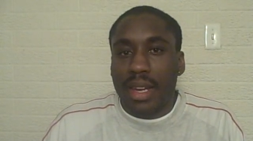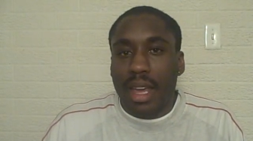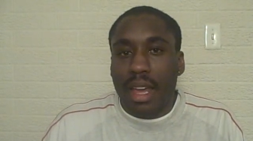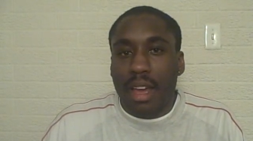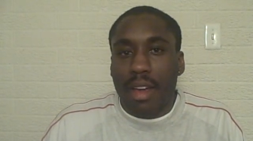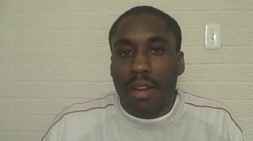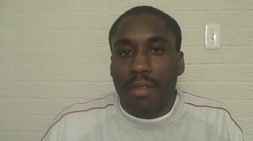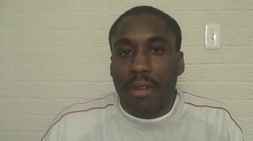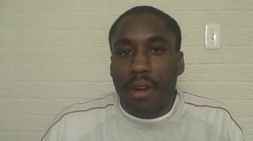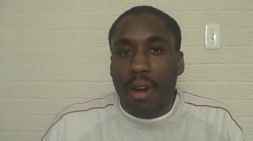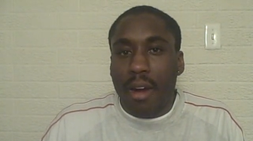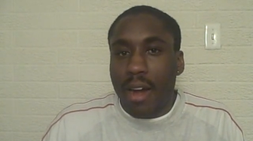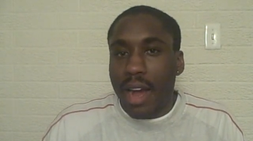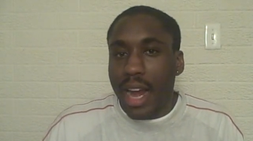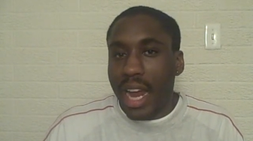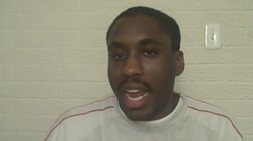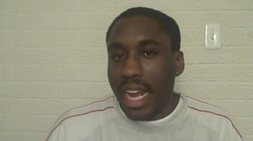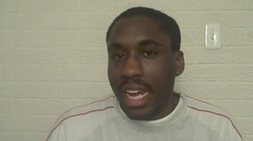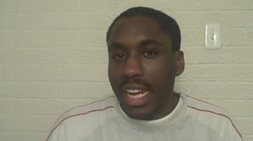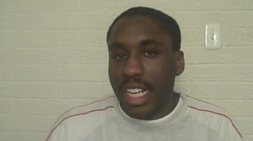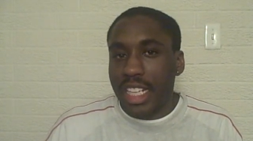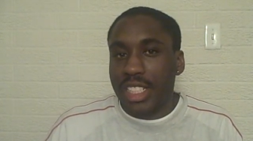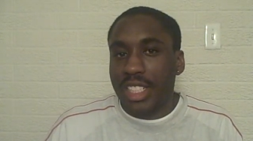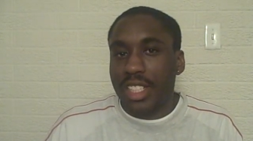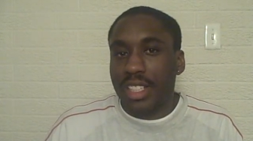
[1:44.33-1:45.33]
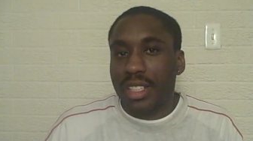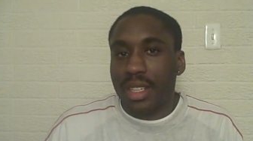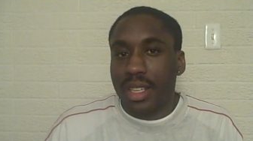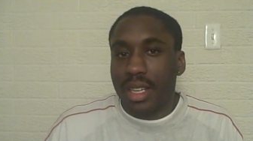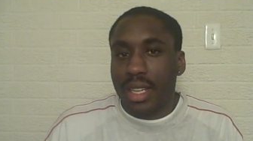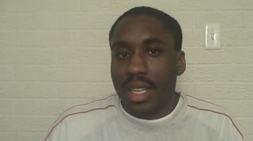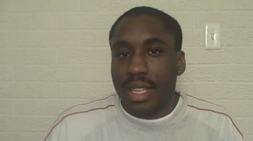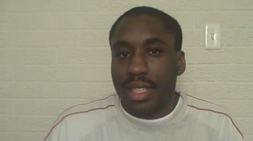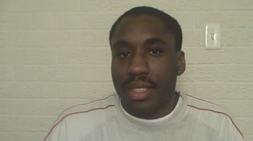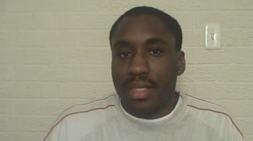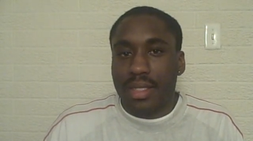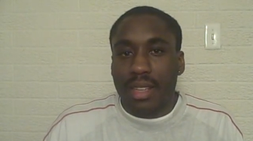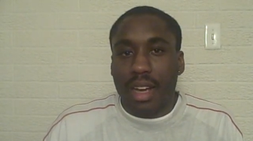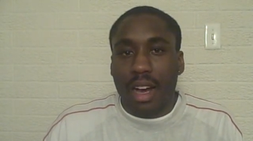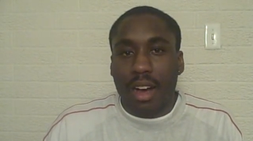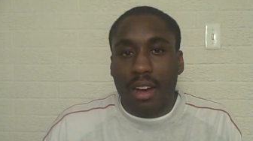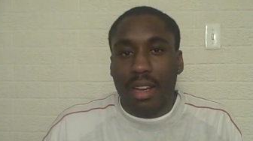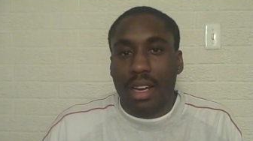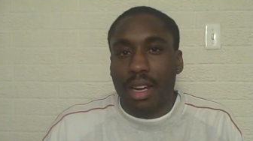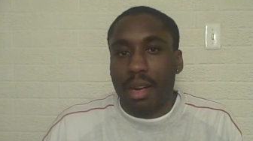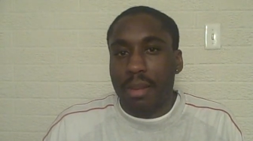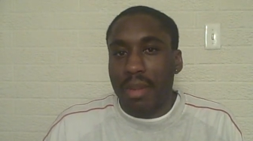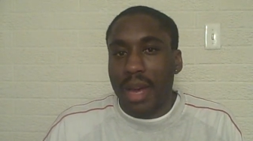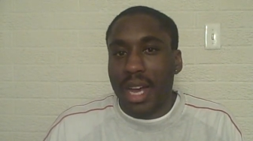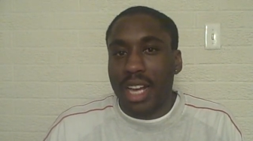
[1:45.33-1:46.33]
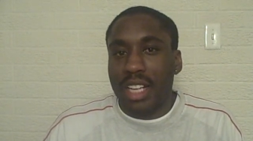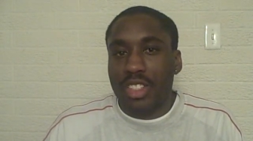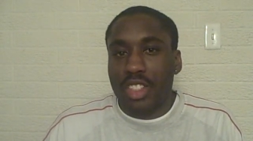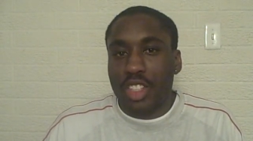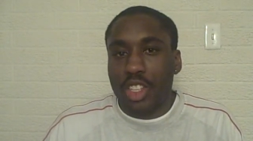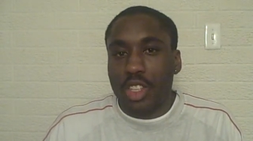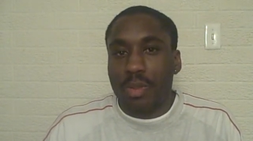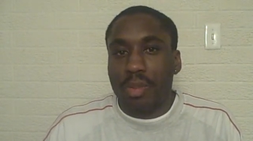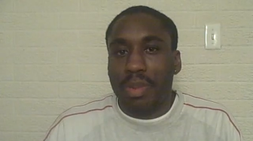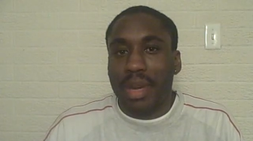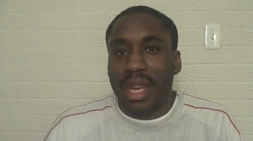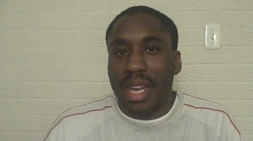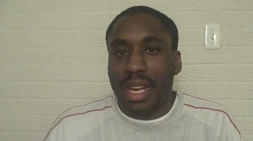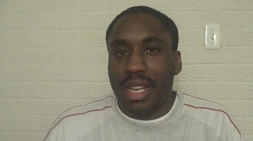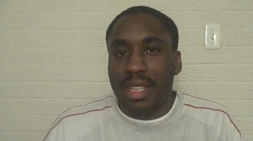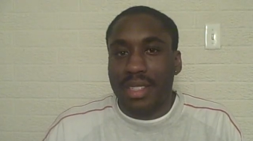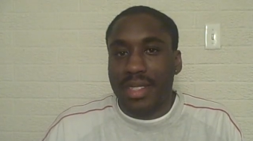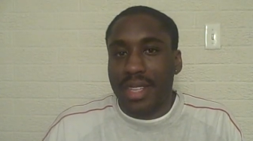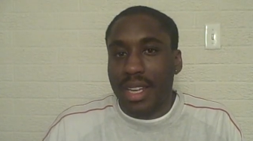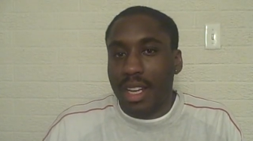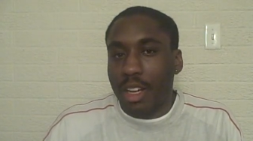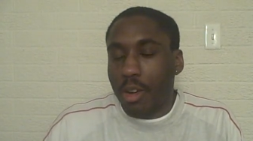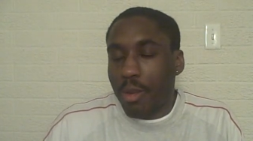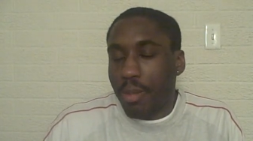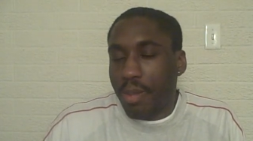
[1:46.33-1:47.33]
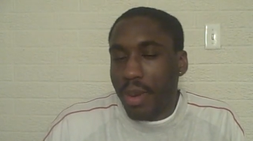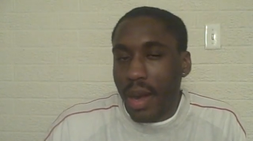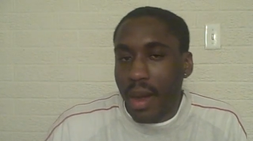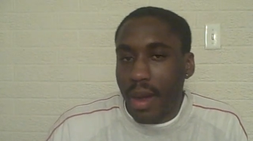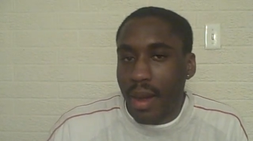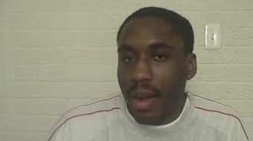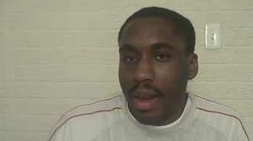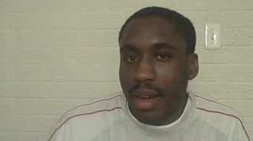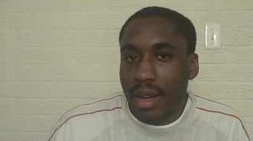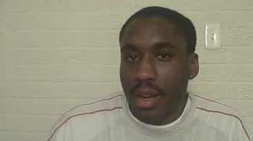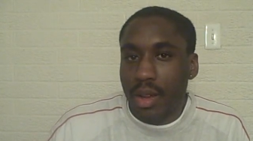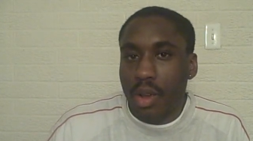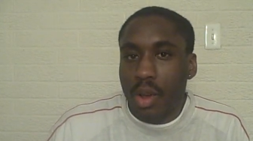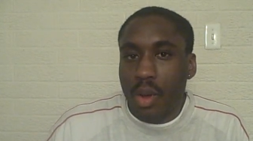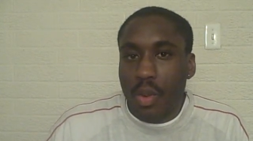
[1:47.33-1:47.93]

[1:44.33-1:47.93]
of her age is talking about you being a single parent,